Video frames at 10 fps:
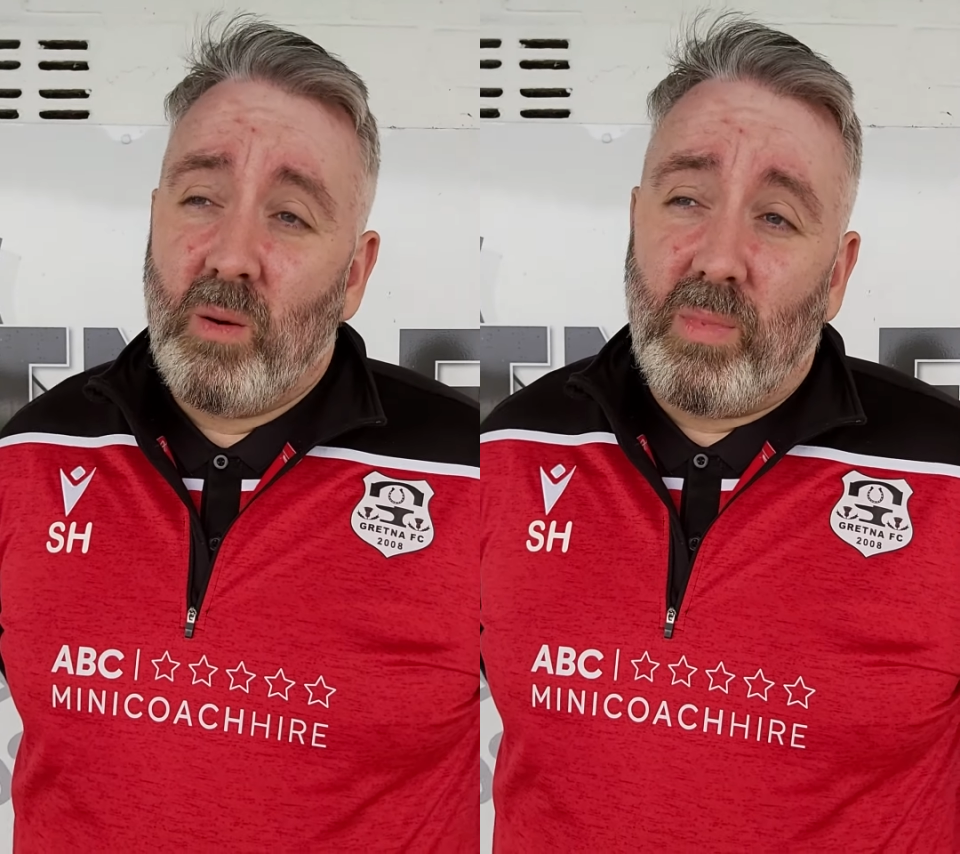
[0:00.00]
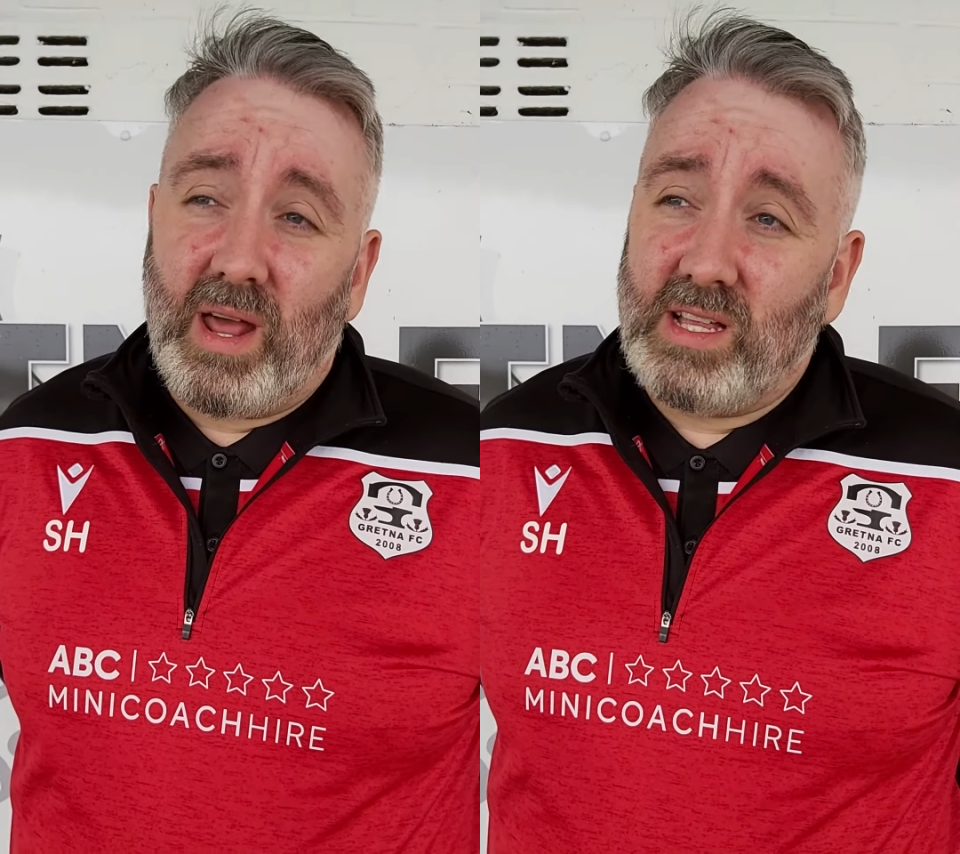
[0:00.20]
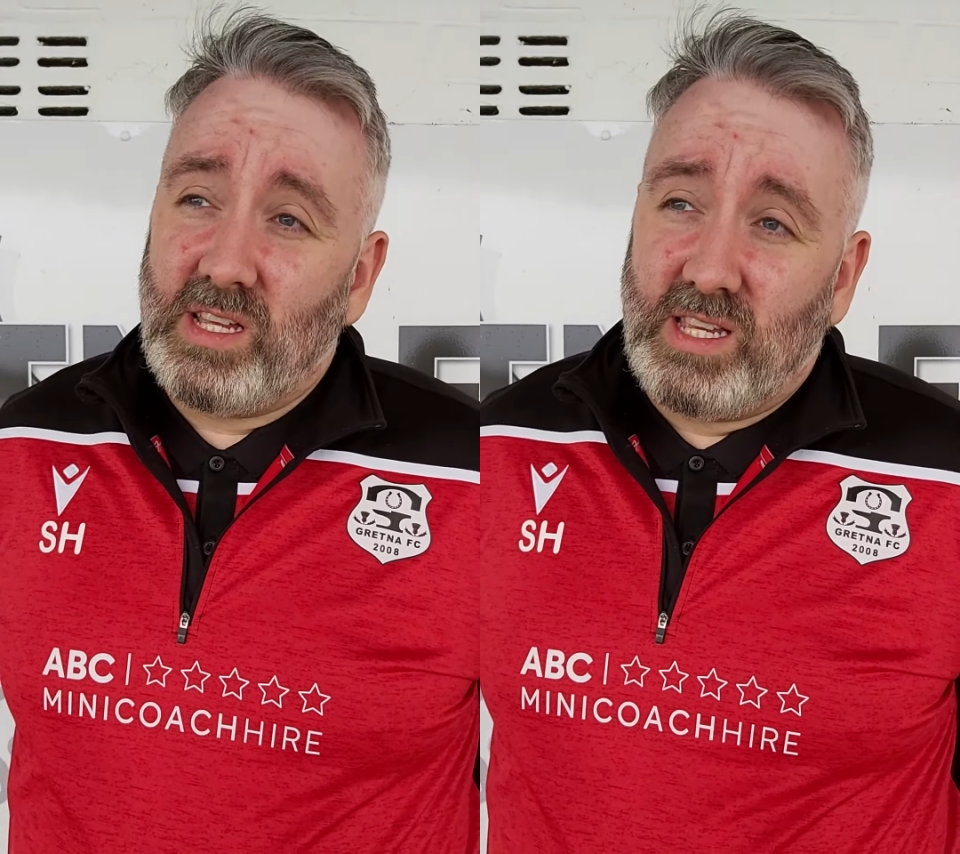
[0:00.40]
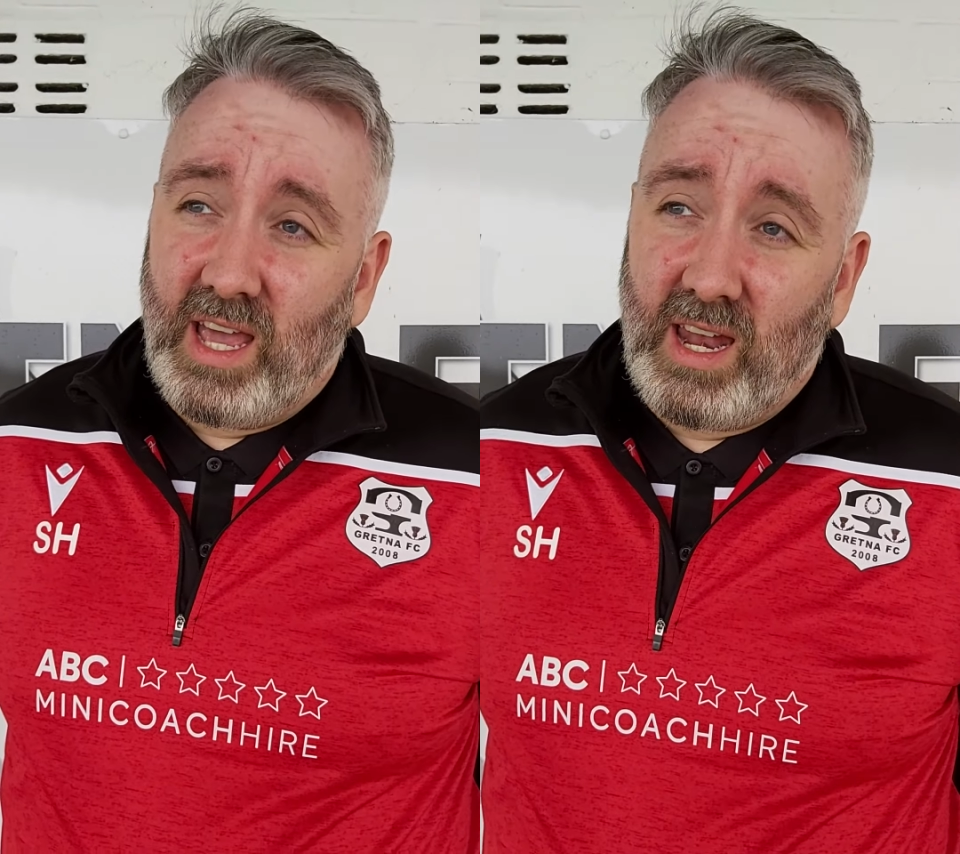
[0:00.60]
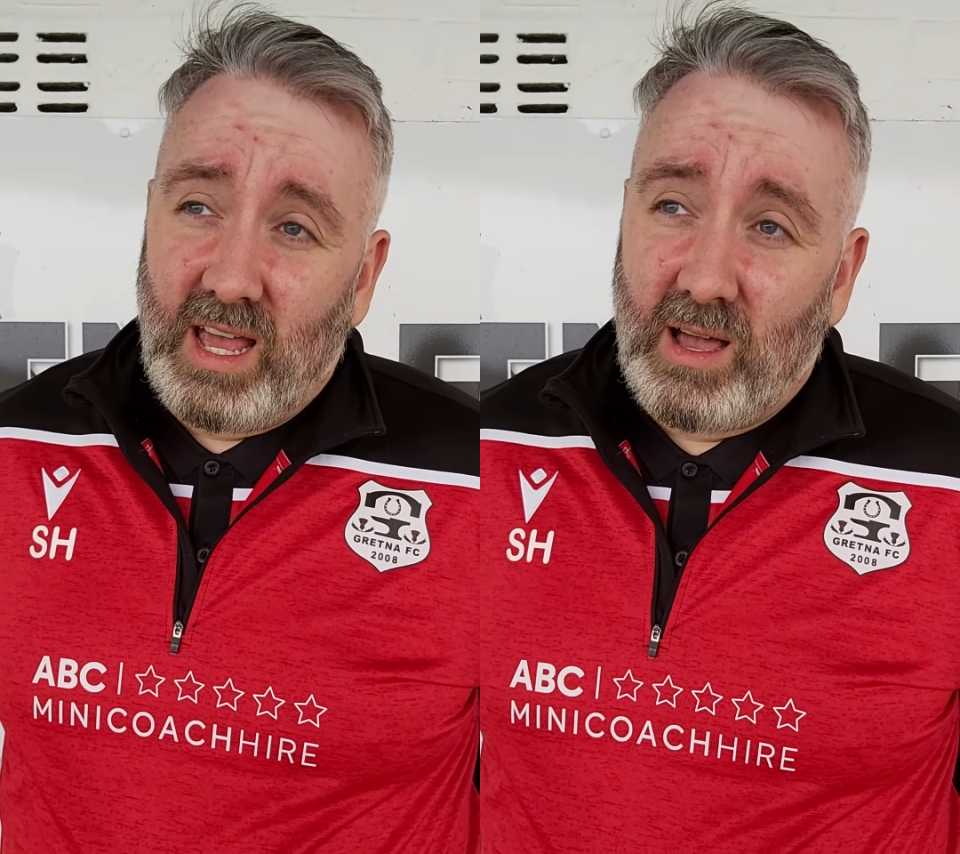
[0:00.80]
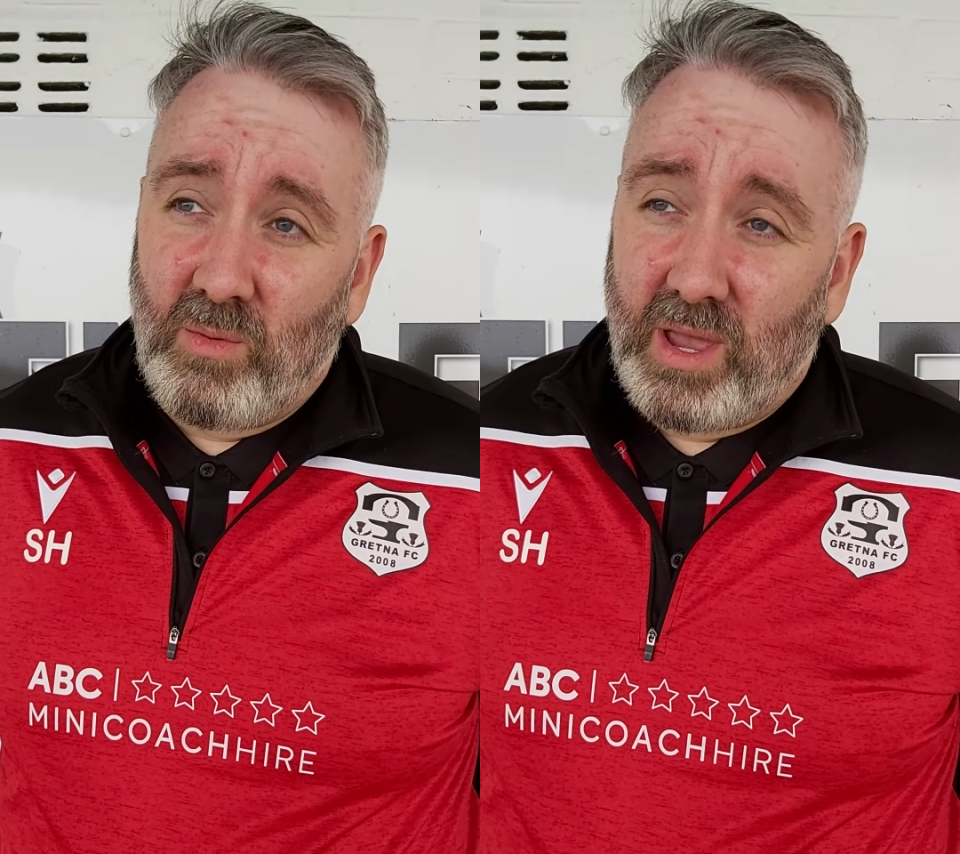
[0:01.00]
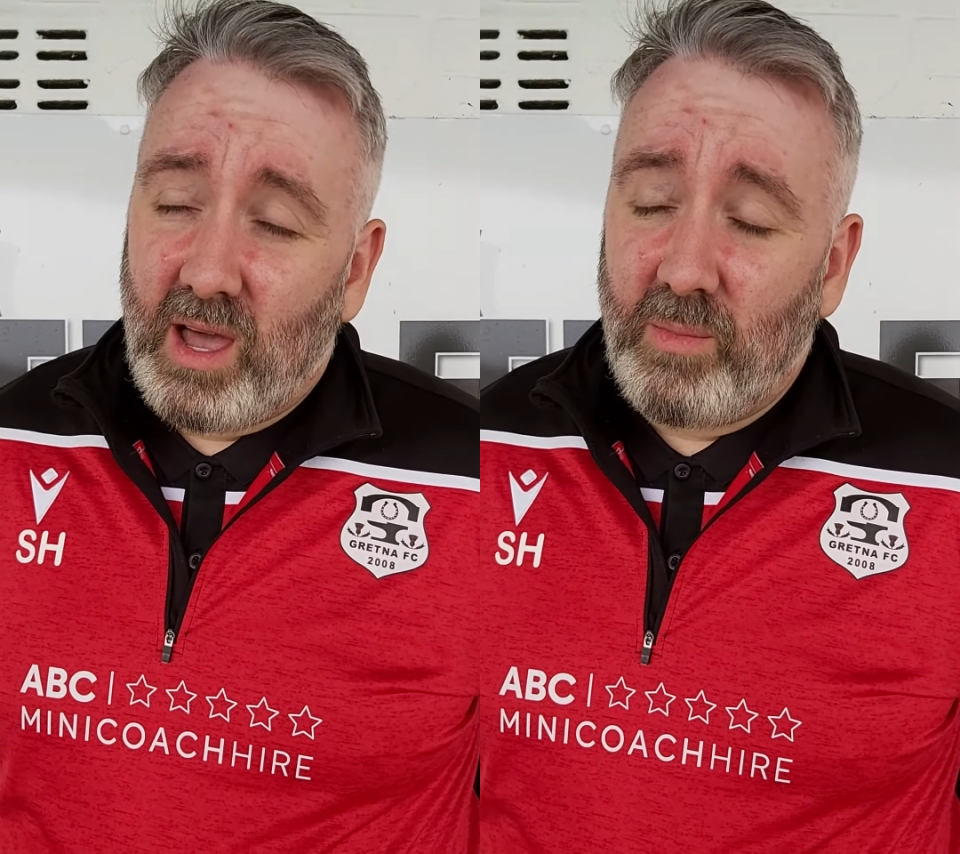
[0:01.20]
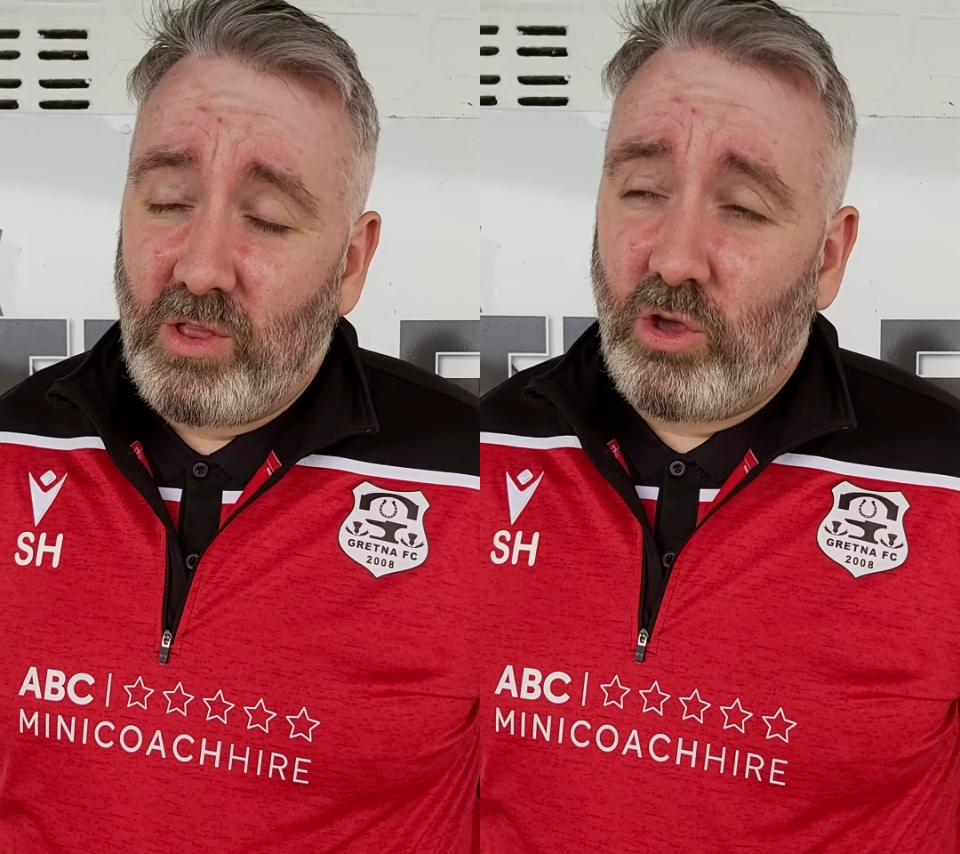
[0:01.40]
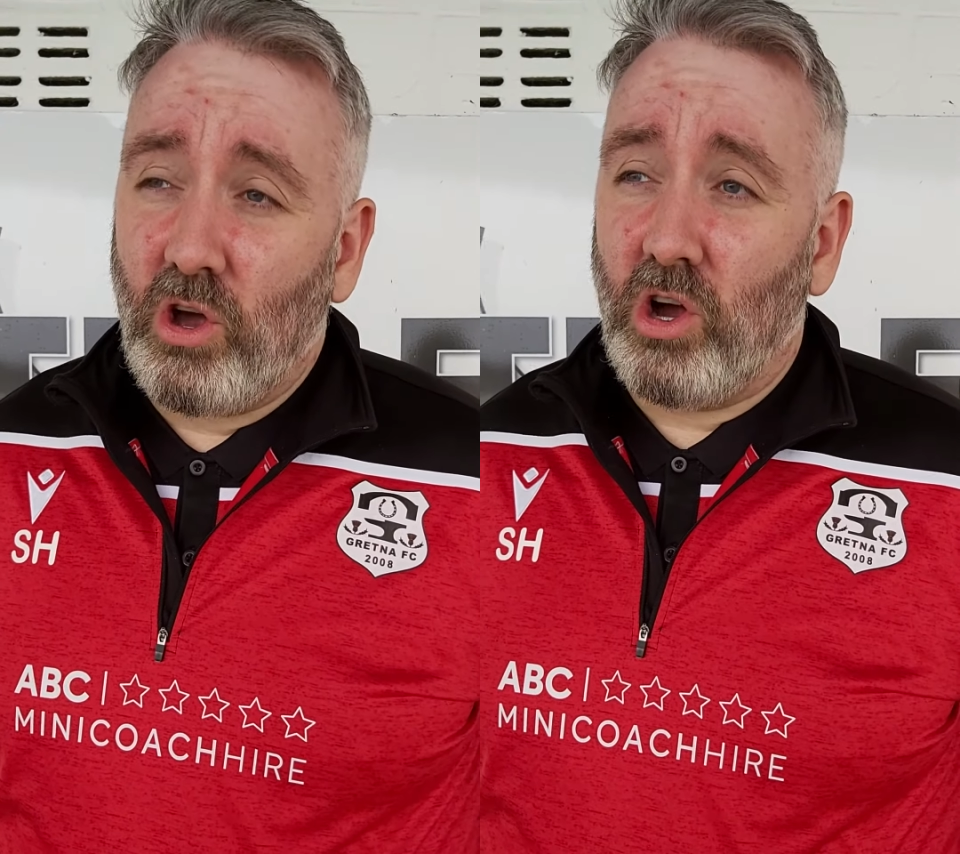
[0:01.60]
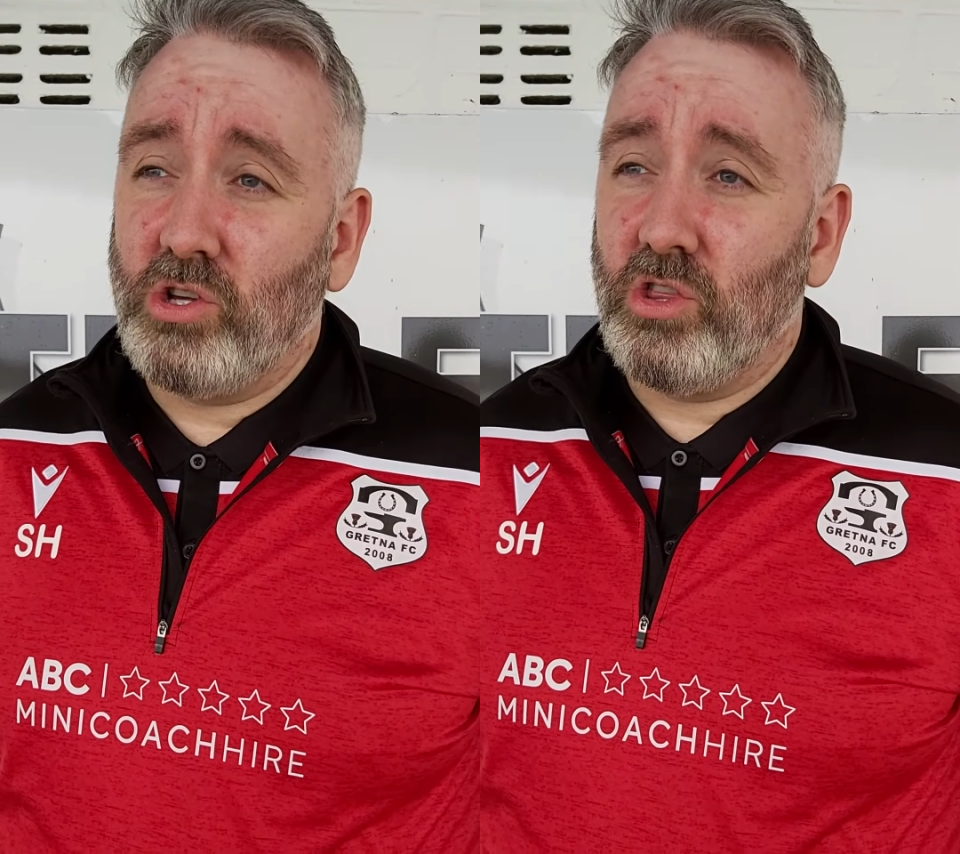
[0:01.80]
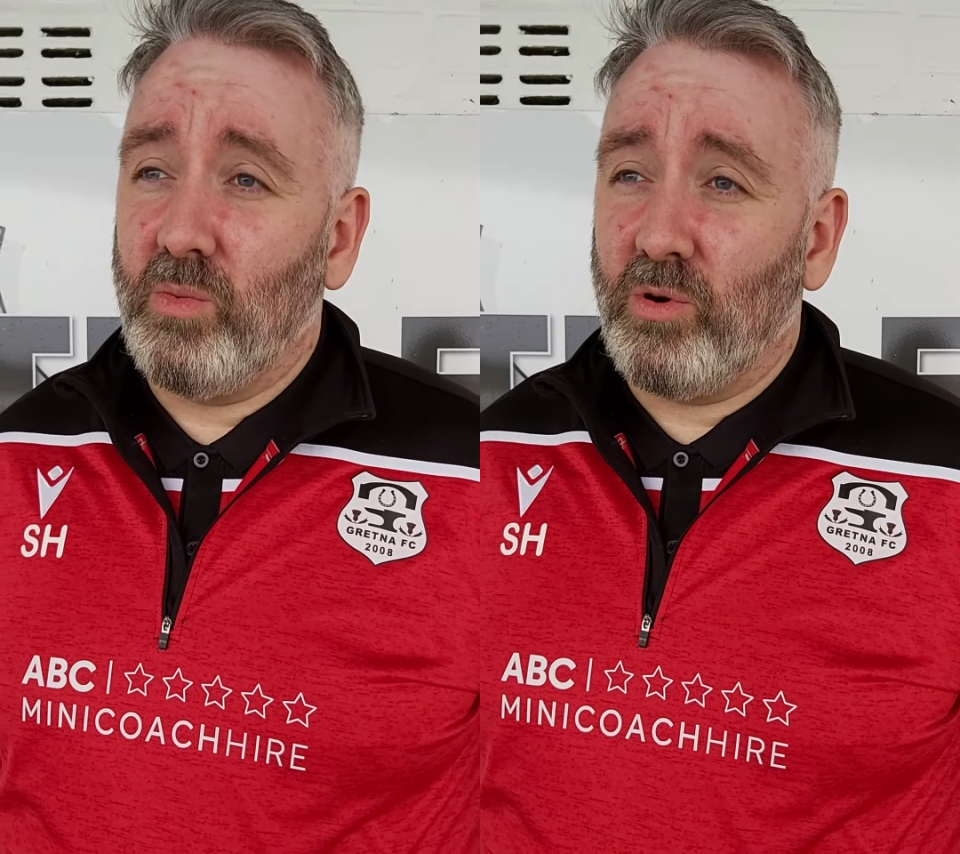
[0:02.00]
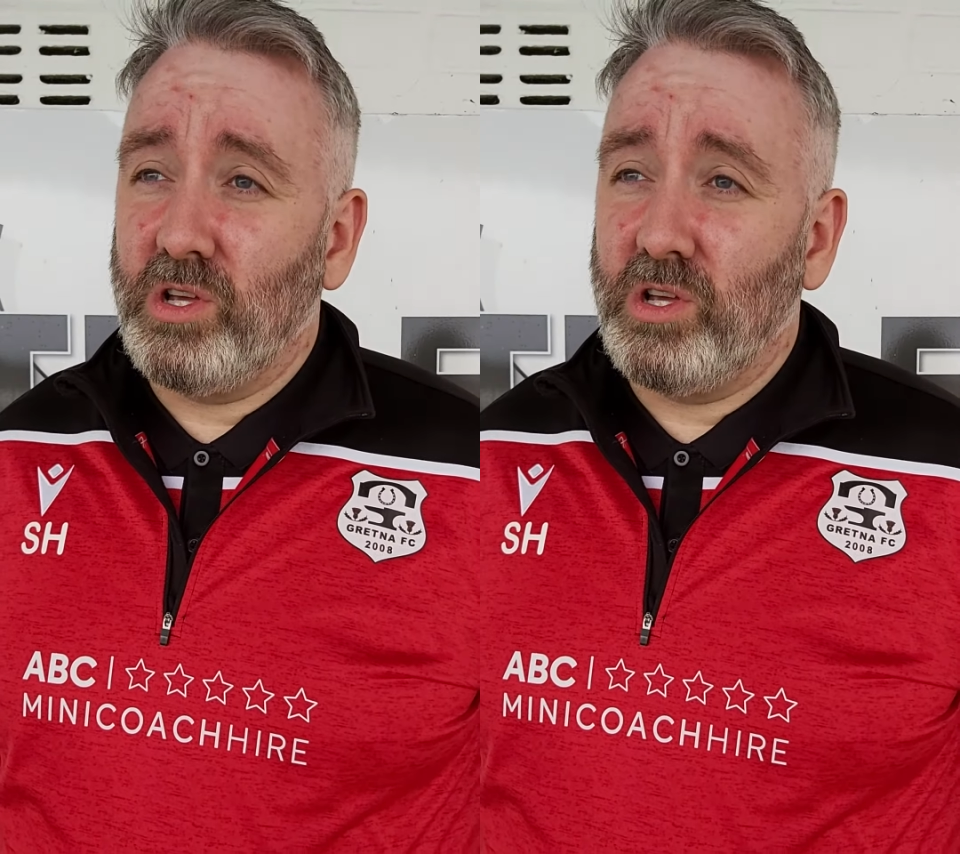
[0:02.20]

But as I said, we can't be too harsh on the